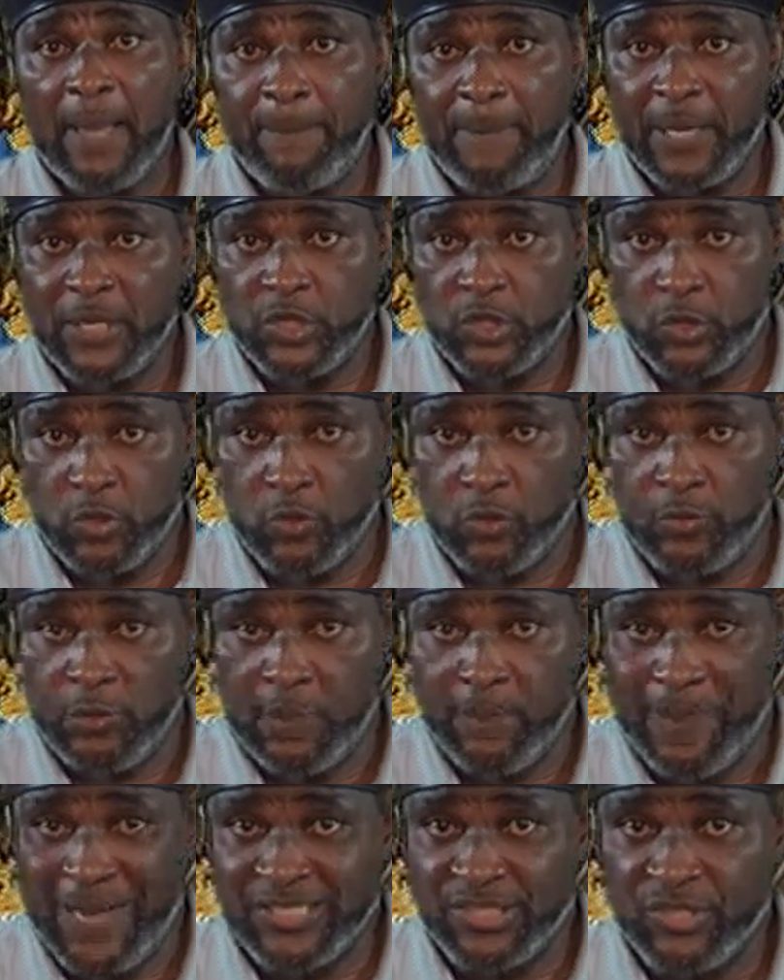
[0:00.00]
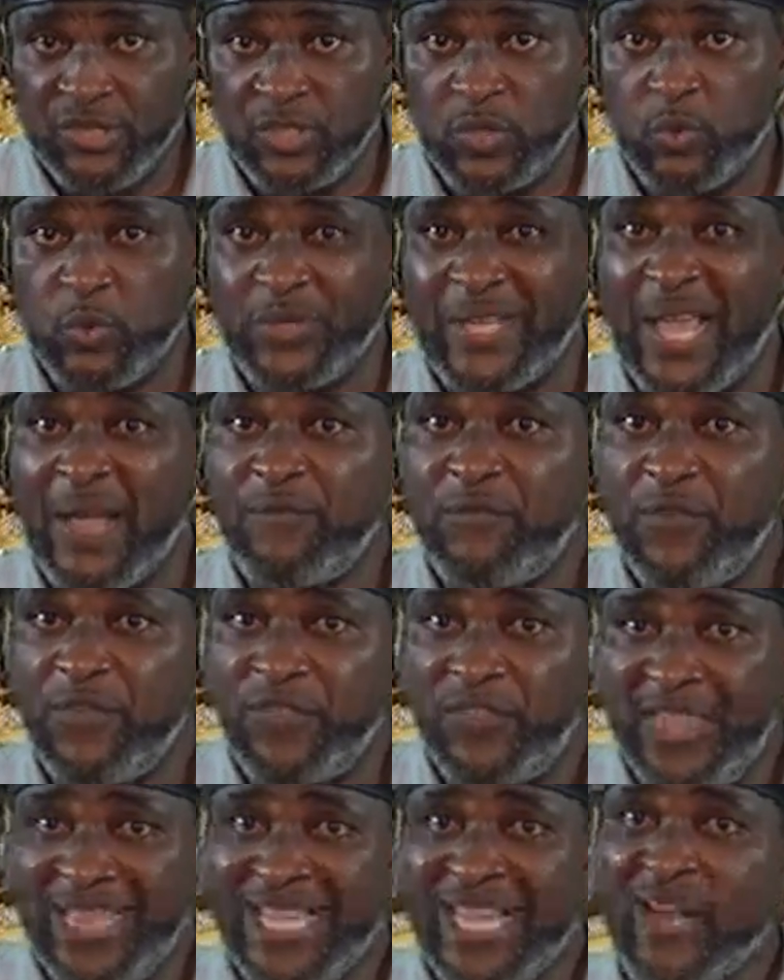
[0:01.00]
I bet you will be passionate with
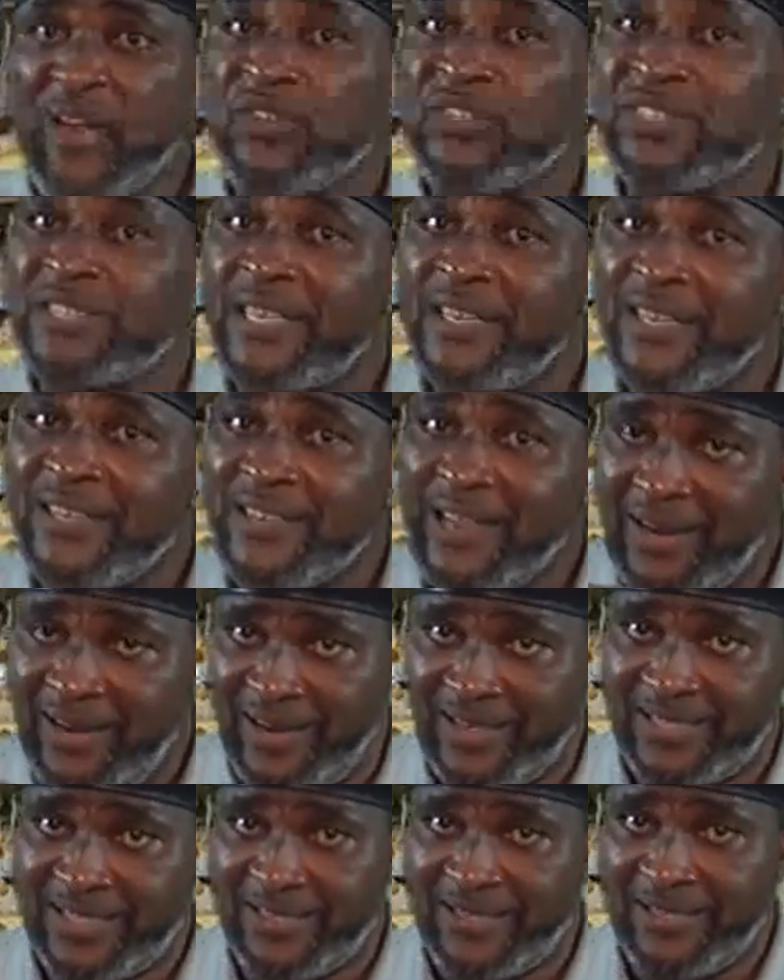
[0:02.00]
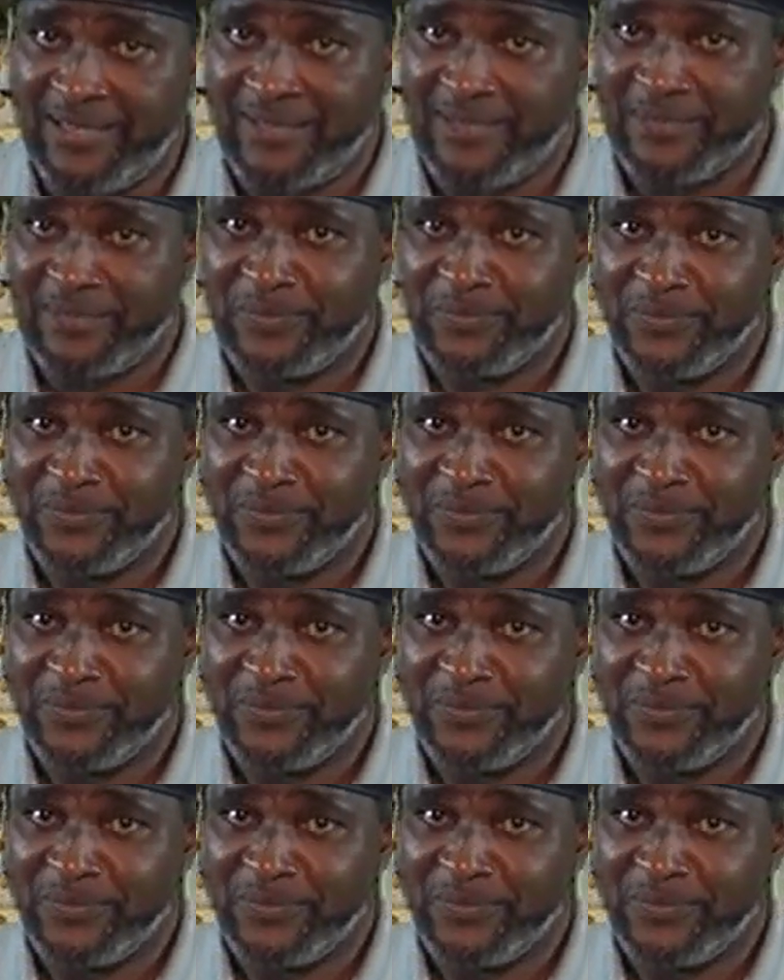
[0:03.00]
everything concerning that letter.